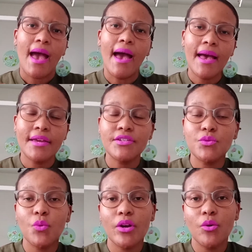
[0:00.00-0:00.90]

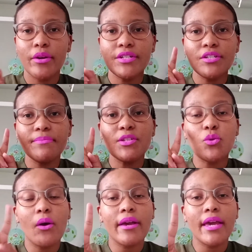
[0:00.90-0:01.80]
And we're going to be
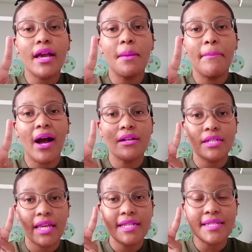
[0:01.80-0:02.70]
talking
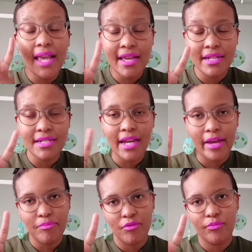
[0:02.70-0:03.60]
about a second
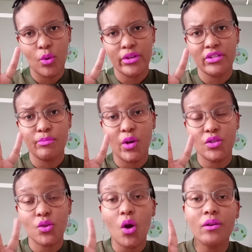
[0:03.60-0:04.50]
type of mortgage
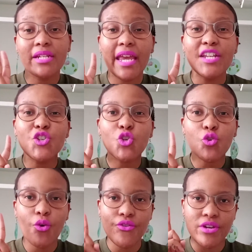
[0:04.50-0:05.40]
bond called a
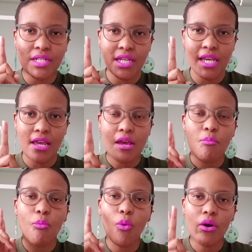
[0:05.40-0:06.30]
surety
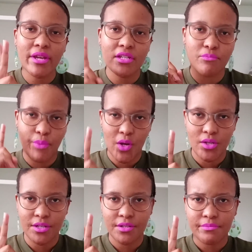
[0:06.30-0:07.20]
mortgage
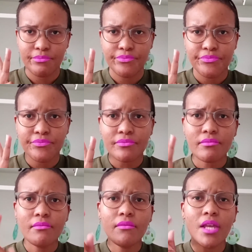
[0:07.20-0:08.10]
bond.
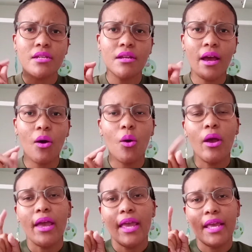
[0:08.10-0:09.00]
Now,
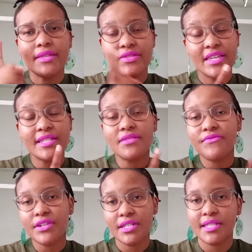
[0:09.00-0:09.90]
in this first